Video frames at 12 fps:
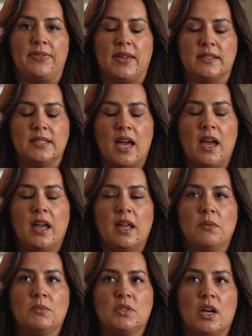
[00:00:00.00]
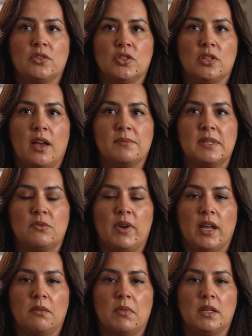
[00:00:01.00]
that time, Dr. Thompson
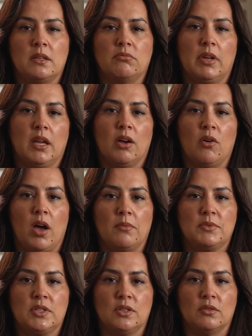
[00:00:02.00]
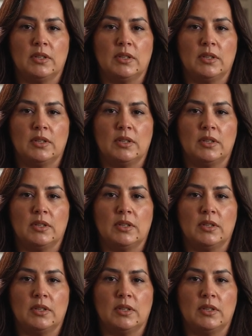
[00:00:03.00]
recommended we go up to